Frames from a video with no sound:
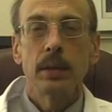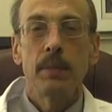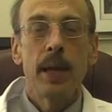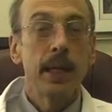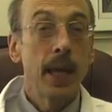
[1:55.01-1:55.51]

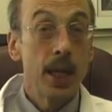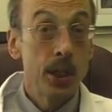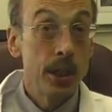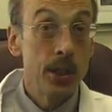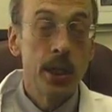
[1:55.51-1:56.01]

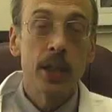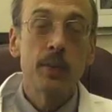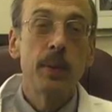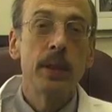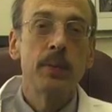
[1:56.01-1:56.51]
medication
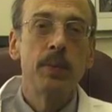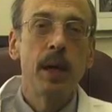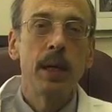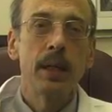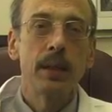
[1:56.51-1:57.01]
adjustments.
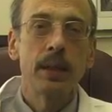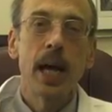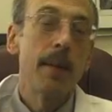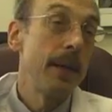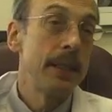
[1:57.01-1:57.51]

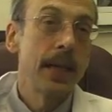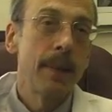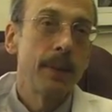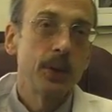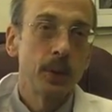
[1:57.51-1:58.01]
Common
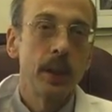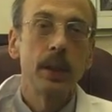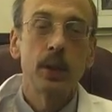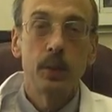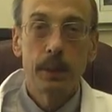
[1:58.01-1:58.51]
examples would
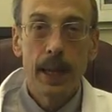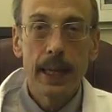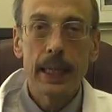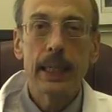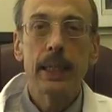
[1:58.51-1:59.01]
include
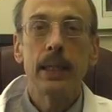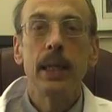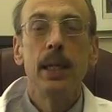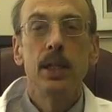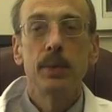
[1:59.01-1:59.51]
pain,
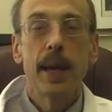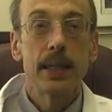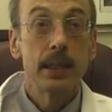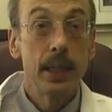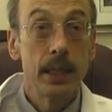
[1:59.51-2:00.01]

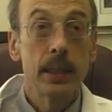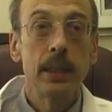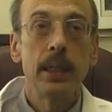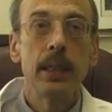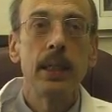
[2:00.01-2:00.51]

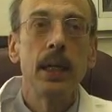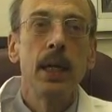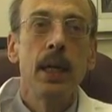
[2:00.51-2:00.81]
spasticity,